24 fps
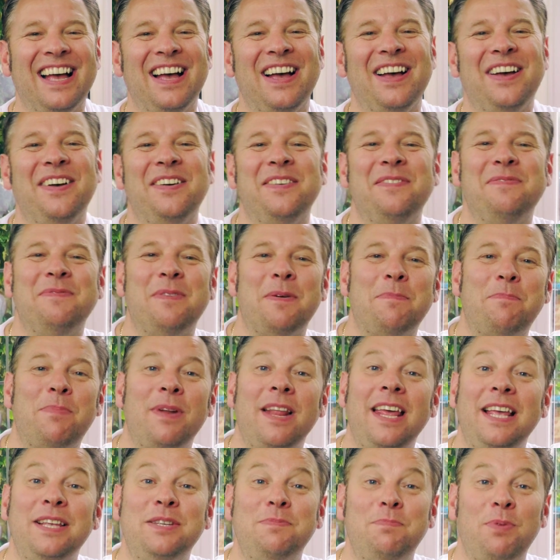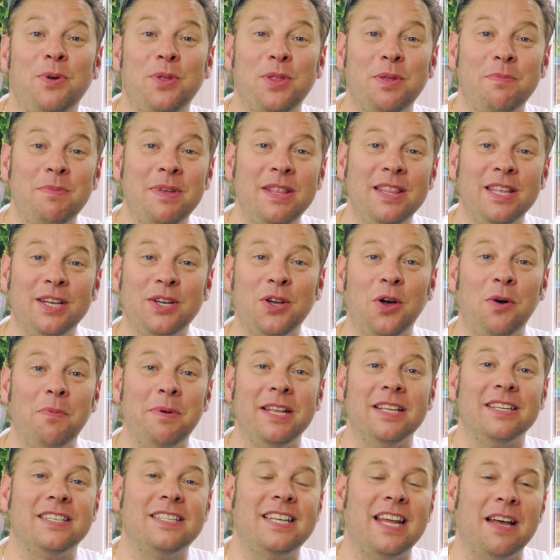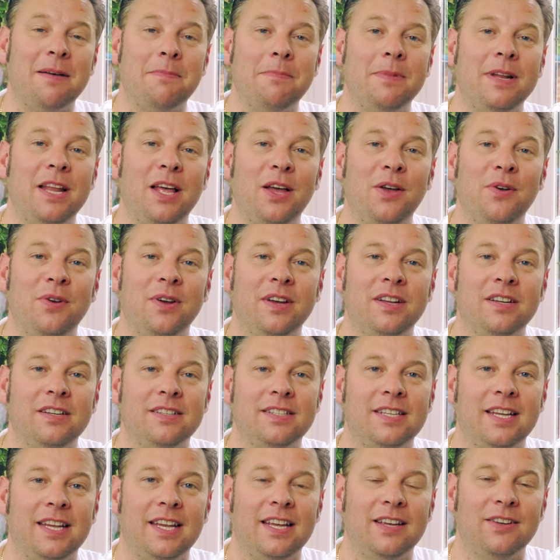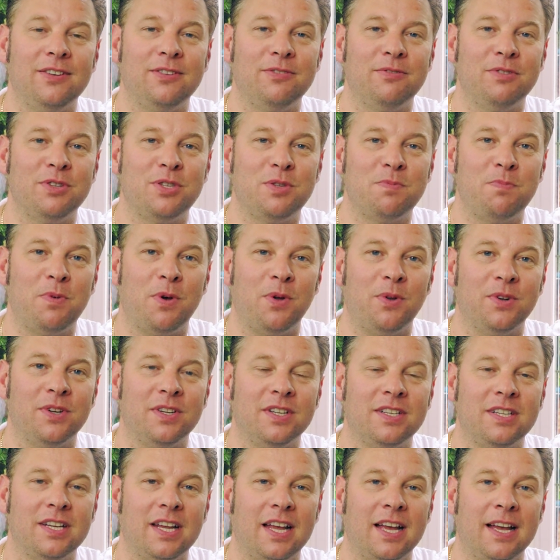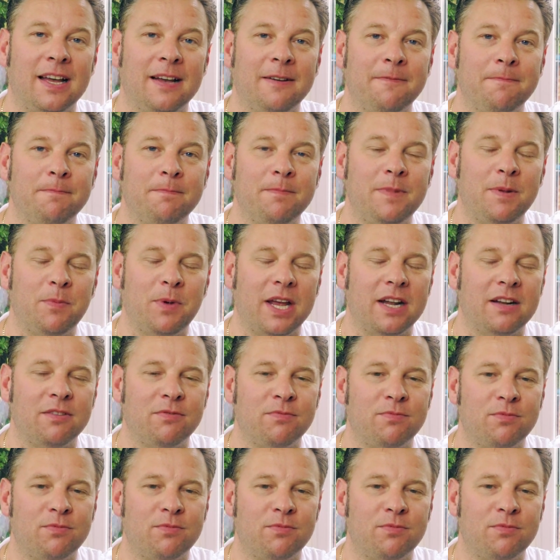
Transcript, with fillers: um, please put them in the comments down below and he'll respond. Um, we had a